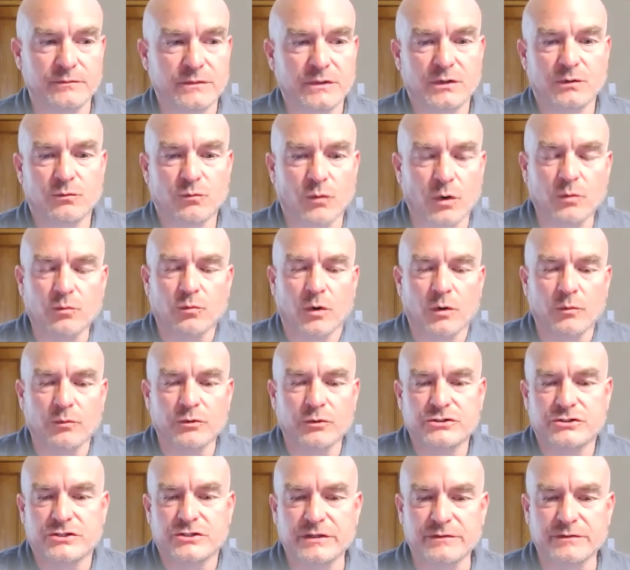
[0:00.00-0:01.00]
What
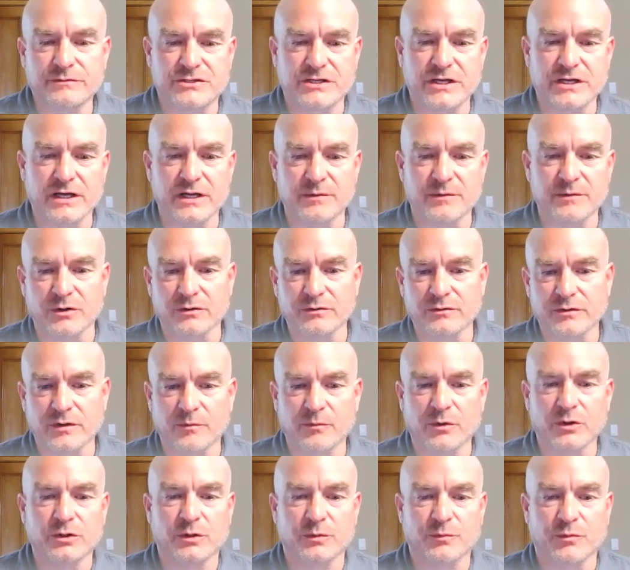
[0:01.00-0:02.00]
would she have said
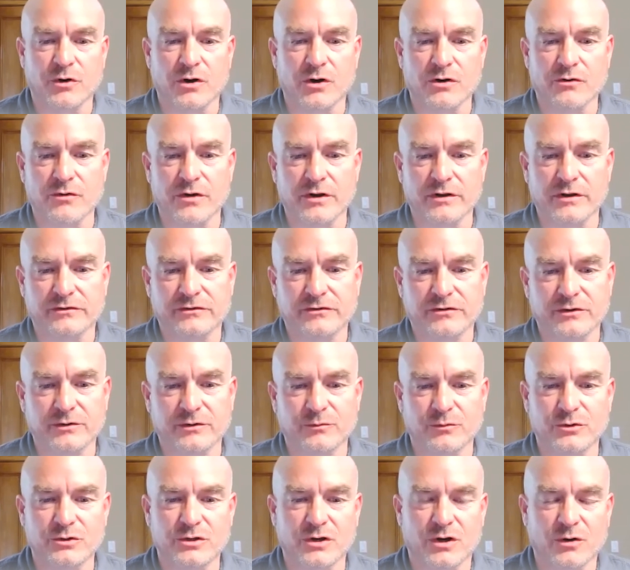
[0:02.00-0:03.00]
about the progress?
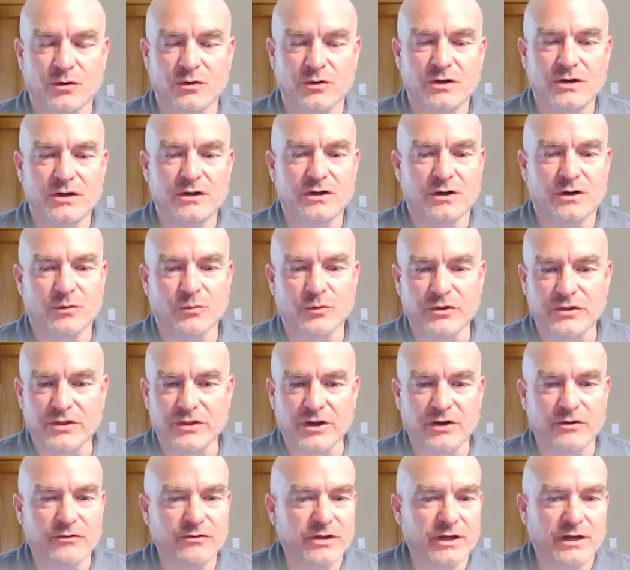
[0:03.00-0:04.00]
Are we
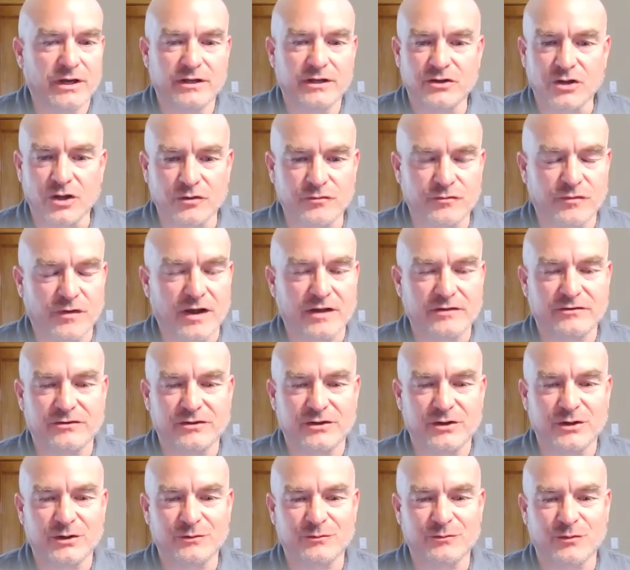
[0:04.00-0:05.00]
there yet? Not fast
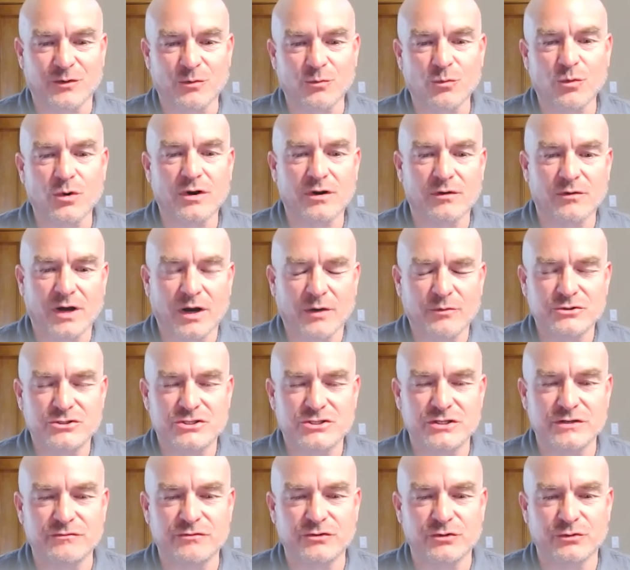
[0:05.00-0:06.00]
enough? How would
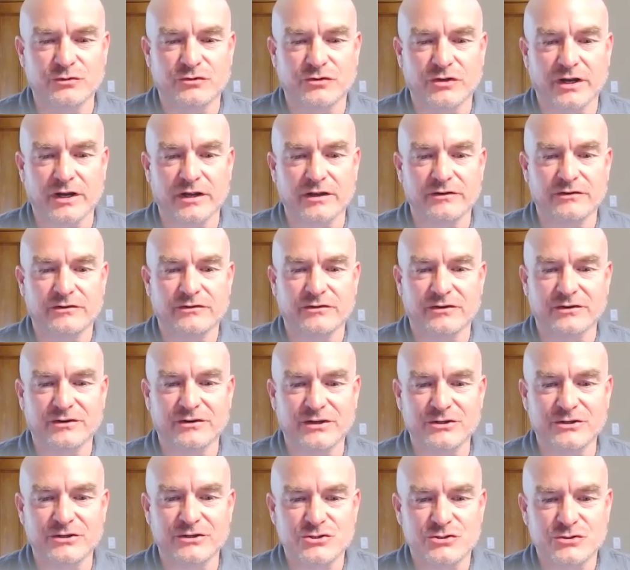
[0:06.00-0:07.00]
she view today's
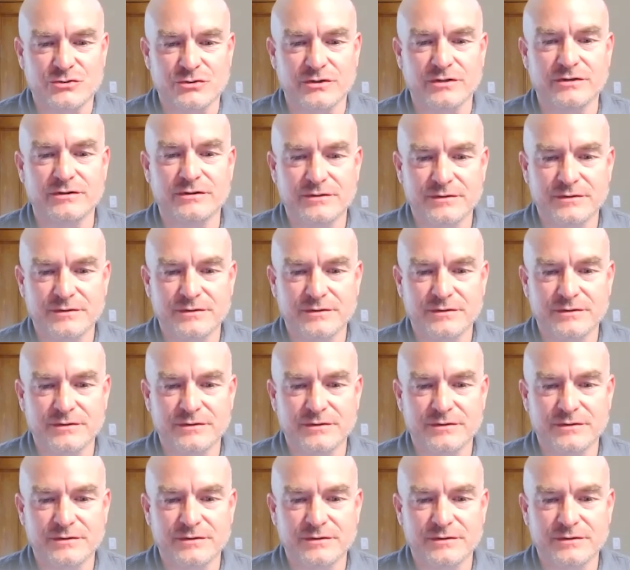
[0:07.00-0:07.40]
industry?